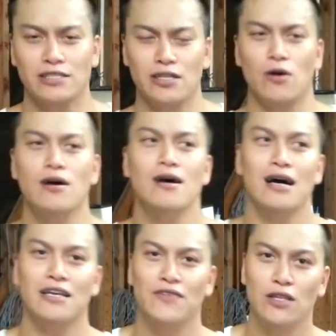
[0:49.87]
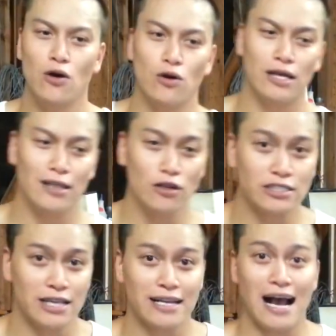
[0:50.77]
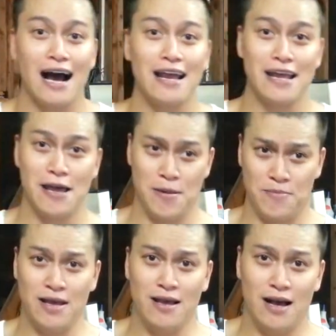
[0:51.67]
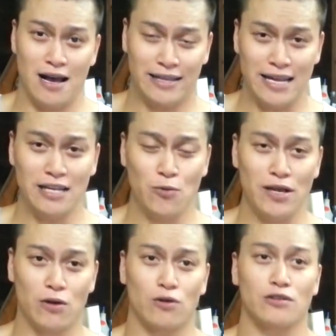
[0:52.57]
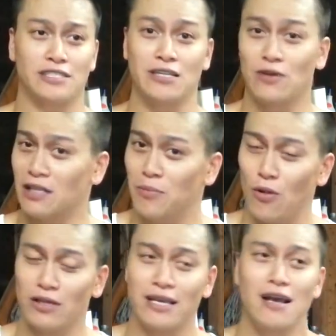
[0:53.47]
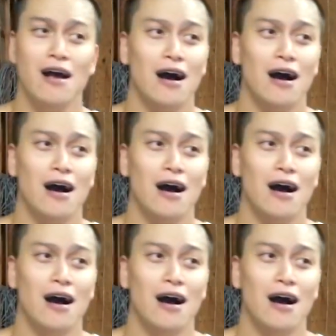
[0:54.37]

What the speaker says: So even though it looks like I am gaining weight or secretly bulking,